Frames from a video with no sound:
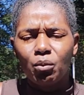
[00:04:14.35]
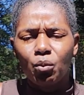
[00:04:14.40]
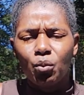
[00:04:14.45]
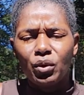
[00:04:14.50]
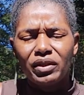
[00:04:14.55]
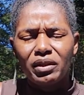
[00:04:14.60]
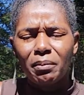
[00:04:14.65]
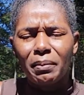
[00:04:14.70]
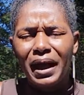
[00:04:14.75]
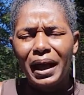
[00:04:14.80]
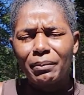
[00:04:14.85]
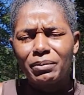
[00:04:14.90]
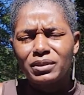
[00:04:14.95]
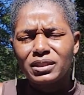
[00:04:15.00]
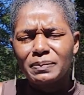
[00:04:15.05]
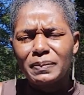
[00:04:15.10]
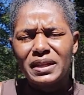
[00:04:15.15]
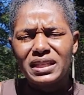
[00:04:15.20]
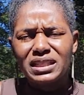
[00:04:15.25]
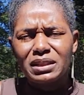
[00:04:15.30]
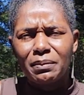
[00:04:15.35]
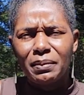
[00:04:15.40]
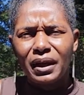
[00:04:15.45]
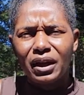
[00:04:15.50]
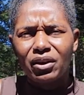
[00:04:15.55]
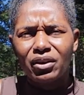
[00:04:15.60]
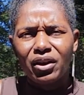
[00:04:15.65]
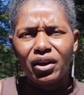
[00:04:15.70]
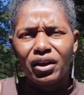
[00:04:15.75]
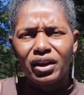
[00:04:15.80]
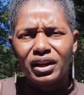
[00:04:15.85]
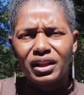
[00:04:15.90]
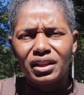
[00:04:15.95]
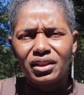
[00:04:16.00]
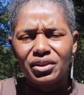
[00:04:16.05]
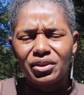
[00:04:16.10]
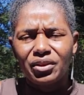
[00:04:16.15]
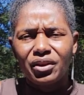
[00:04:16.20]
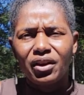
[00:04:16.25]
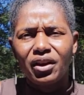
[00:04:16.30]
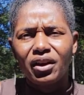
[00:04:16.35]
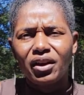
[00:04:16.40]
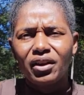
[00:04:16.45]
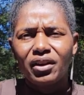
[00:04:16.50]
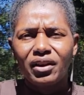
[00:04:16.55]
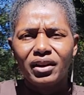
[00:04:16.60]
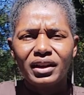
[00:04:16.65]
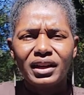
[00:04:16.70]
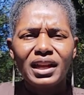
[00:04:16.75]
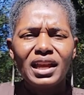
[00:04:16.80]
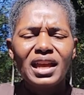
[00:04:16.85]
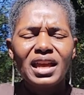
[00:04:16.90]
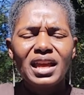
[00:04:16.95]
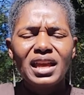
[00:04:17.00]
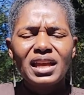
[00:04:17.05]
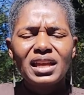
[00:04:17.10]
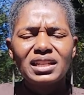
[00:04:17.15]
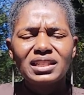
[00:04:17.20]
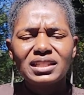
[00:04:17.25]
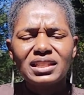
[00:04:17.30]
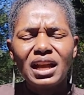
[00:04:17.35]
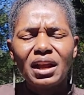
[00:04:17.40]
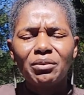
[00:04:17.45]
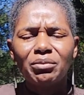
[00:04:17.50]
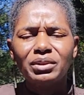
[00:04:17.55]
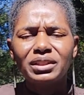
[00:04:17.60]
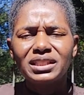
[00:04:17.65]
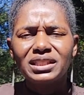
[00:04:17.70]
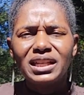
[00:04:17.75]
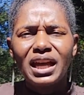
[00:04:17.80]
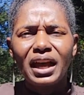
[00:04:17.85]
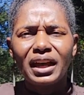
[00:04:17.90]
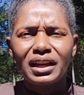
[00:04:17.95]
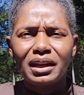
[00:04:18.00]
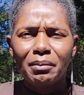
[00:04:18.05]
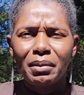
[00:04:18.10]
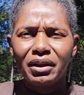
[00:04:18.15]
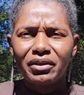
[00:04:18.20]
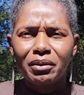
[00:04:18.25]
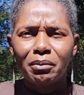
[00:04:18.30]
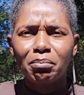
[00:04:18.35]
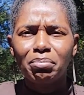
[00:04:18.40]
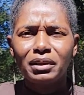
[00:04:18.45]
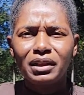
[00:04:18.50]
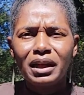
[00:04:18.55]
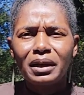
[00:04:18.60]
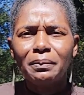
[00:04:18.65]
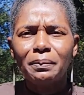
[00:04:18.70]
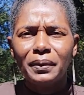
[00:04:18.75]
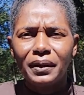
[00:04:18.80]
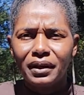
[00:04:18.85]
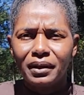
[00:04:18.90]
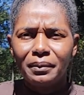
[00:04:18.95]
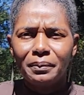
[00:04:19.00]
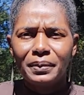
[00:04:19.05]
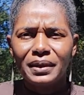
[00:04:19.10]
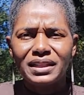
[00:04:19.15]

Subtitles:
When the Bible speaks about guarding your heart, it's not really talking about the blood pump.